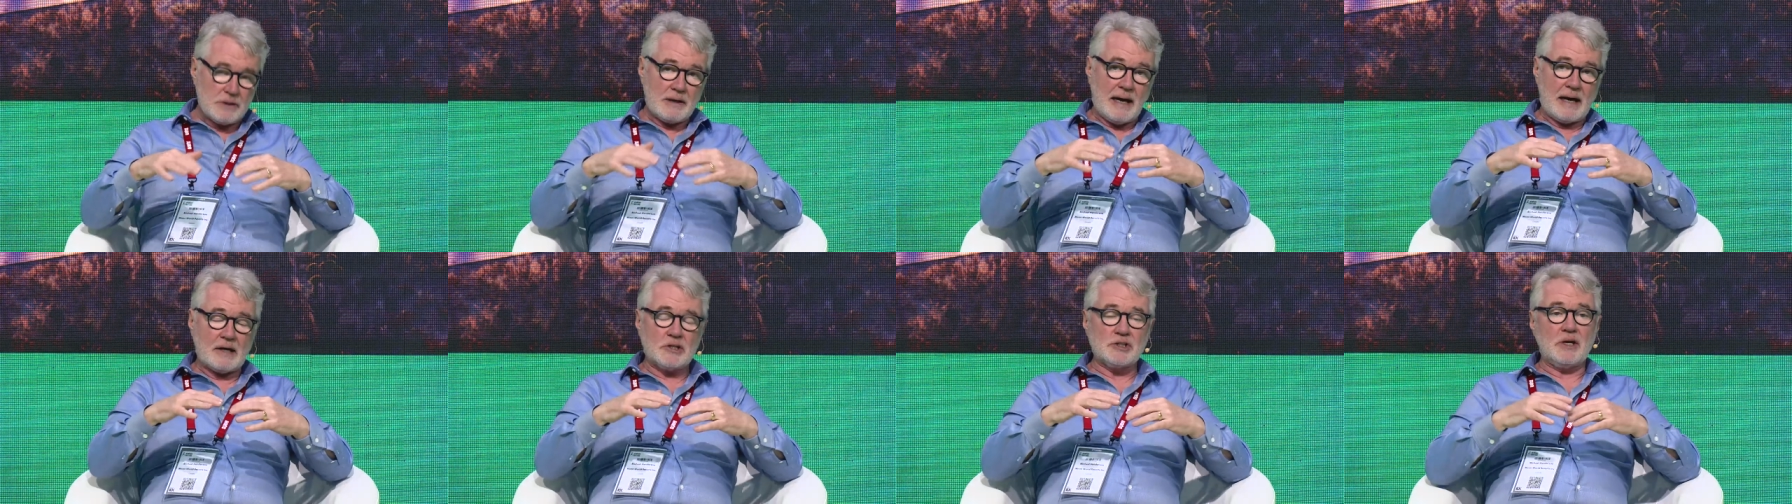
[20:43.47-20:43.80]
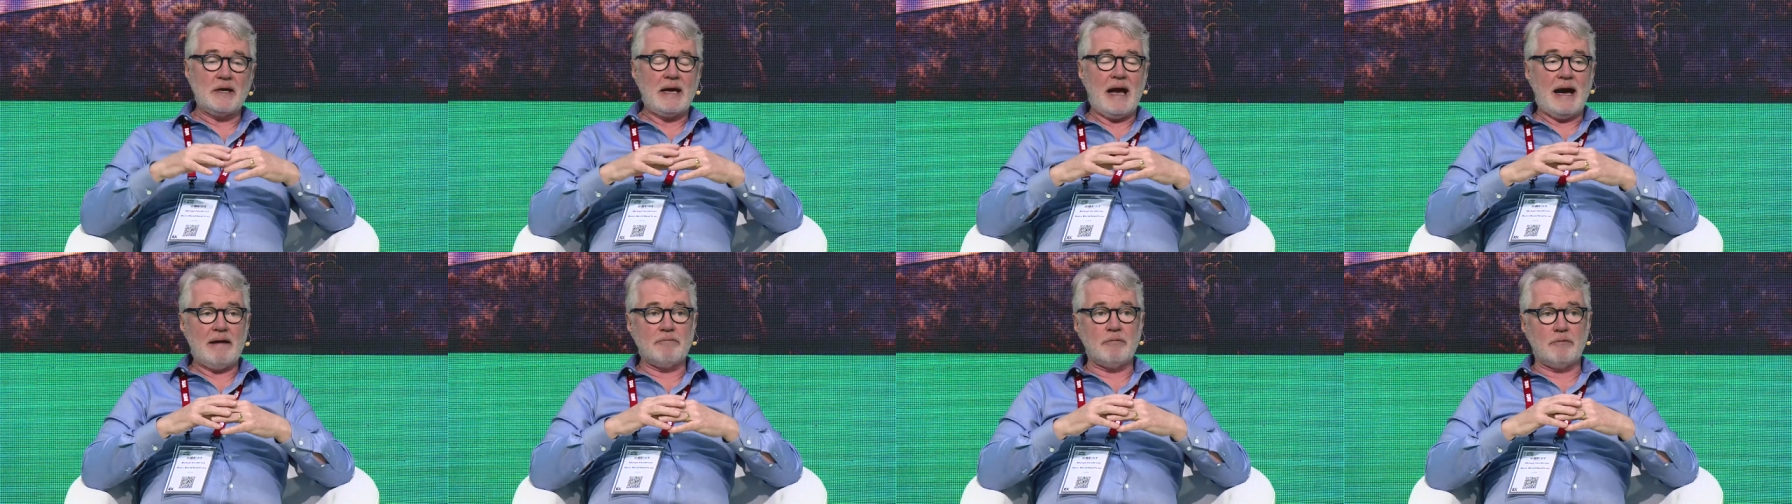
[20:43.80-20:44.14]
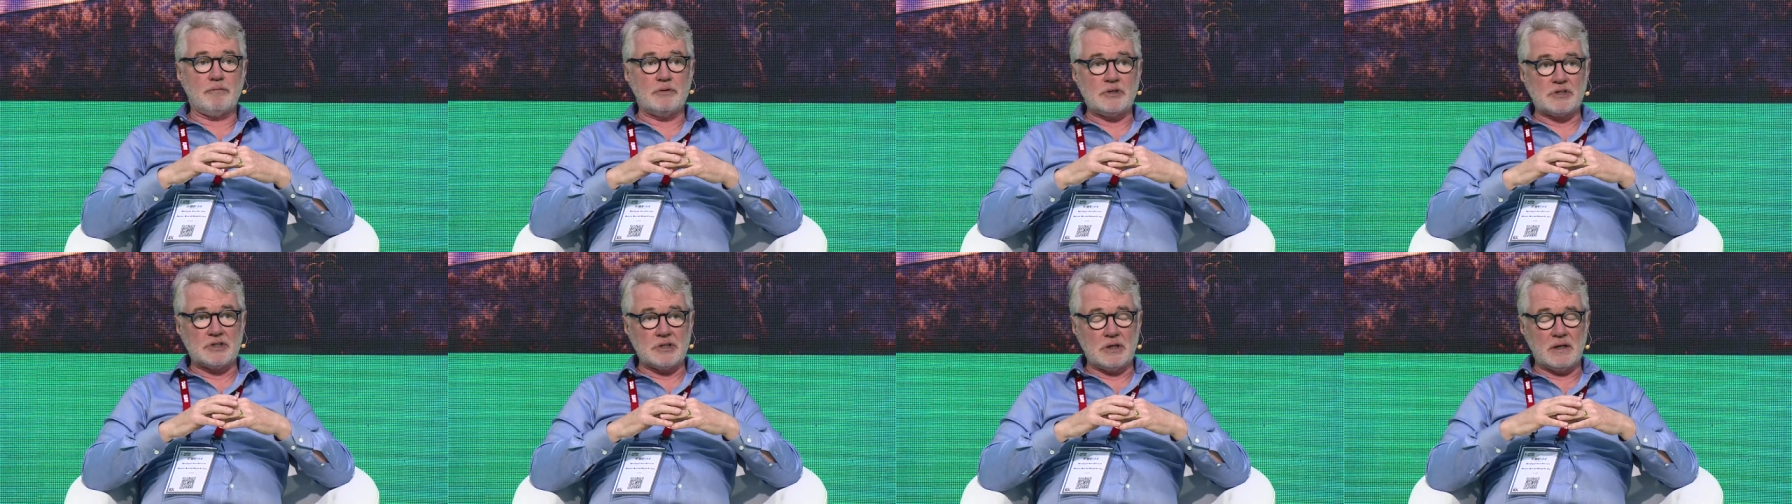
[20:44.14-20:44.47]
actually have
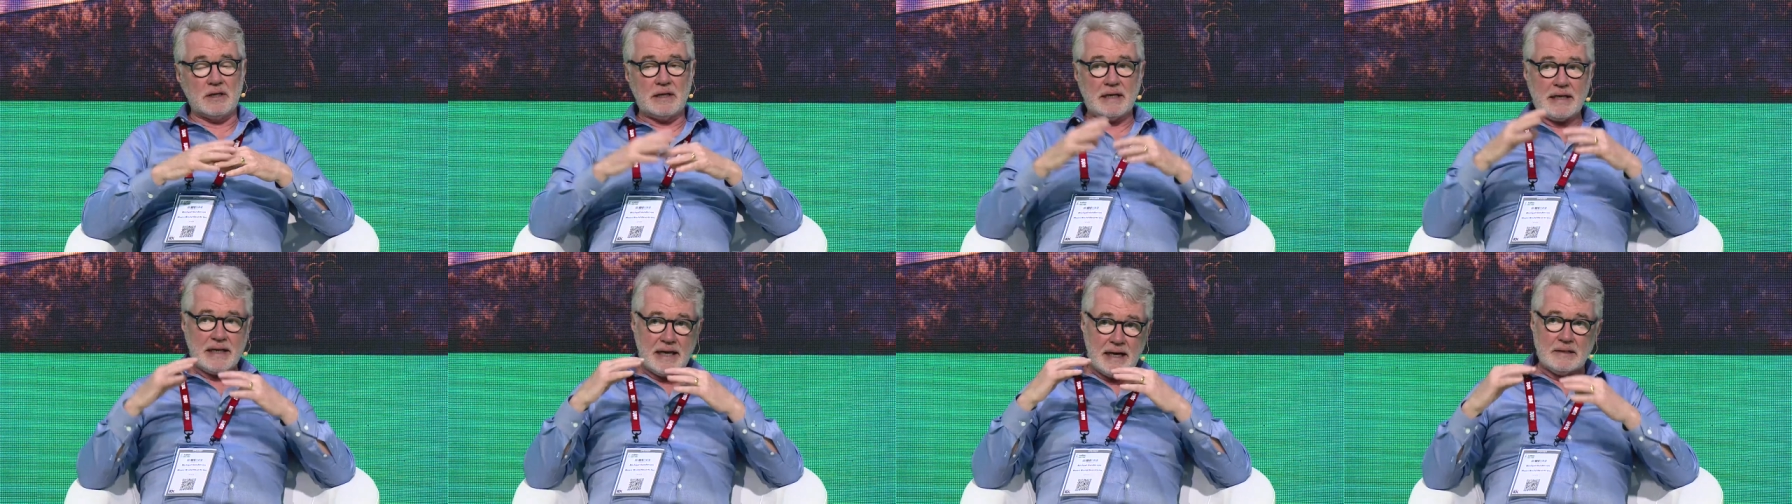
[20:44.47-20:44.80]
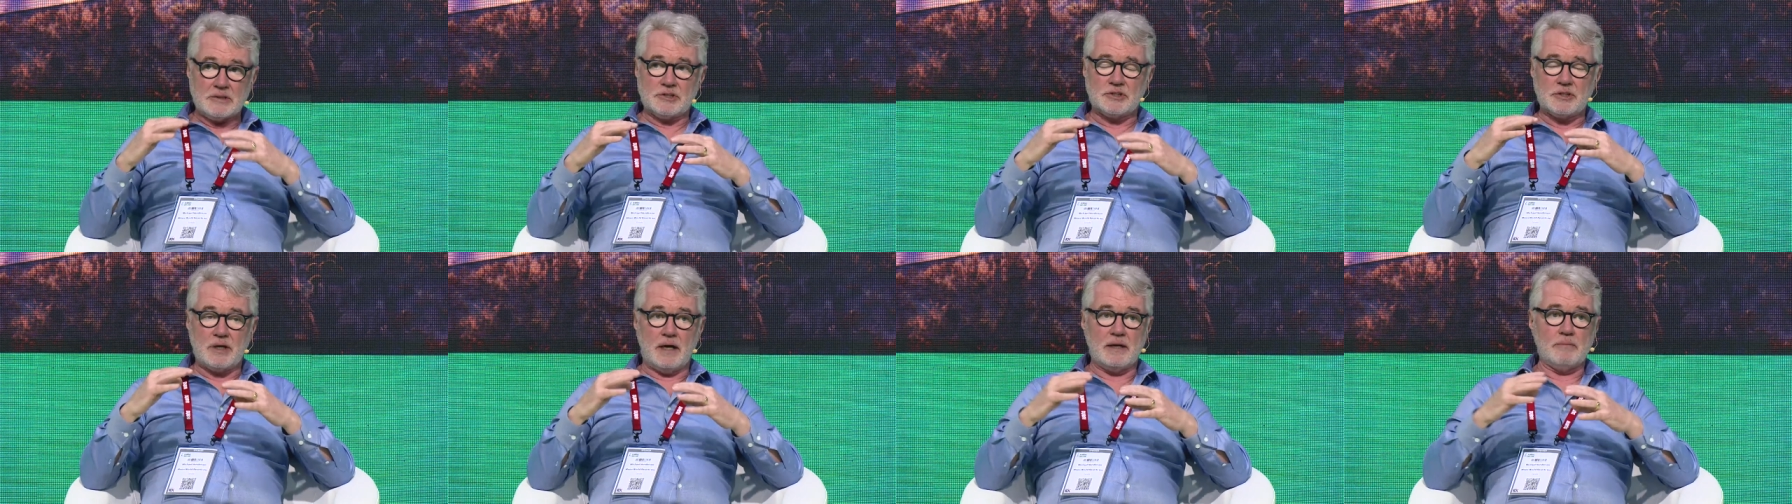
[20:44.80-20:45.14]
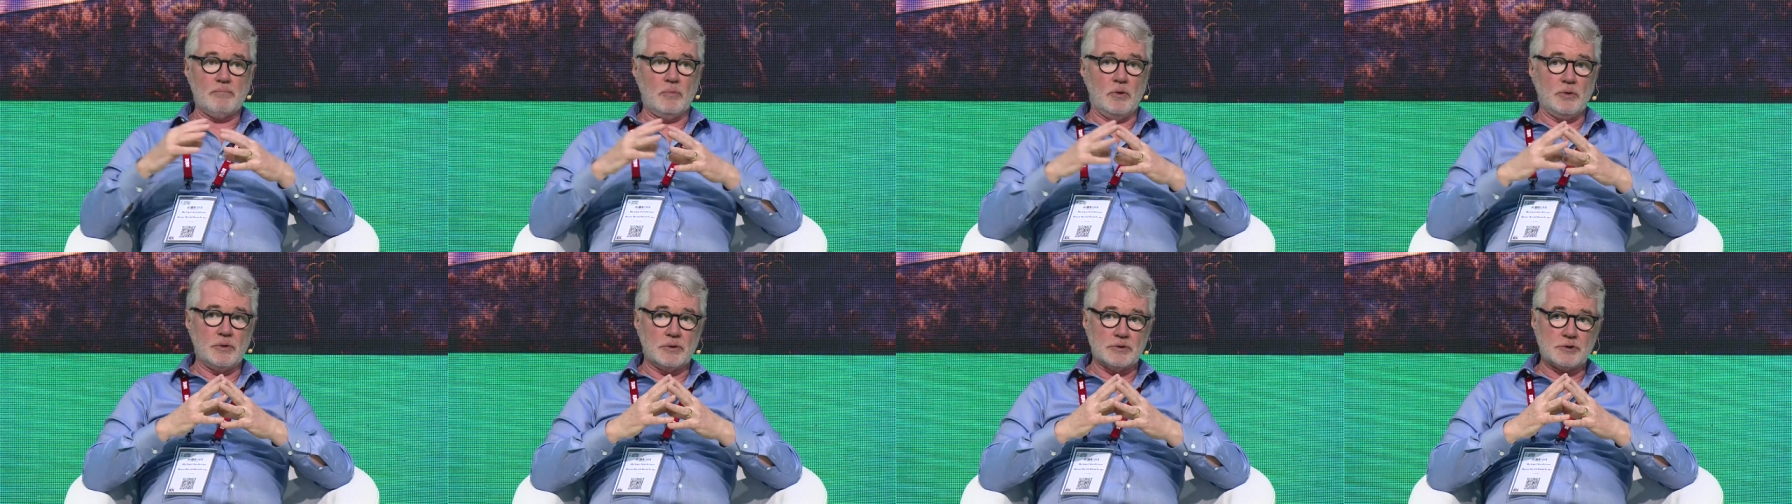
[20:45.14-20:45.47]
a facility
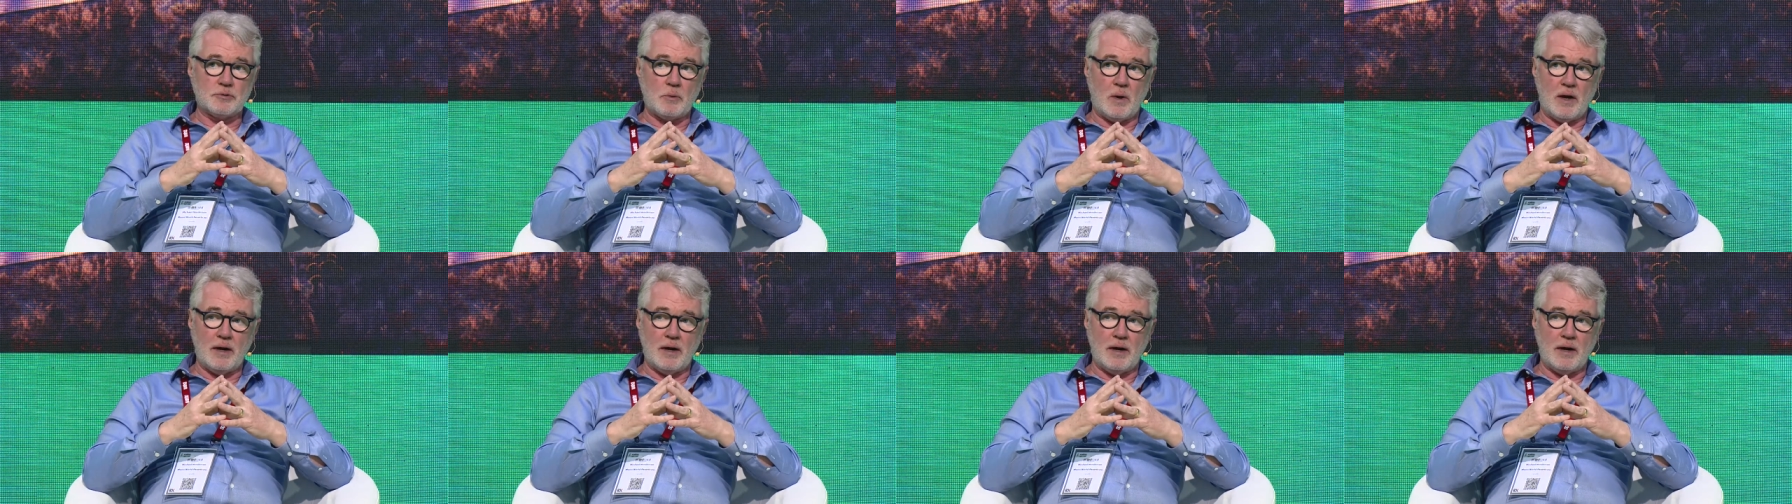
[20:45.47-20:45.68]
inside Moon as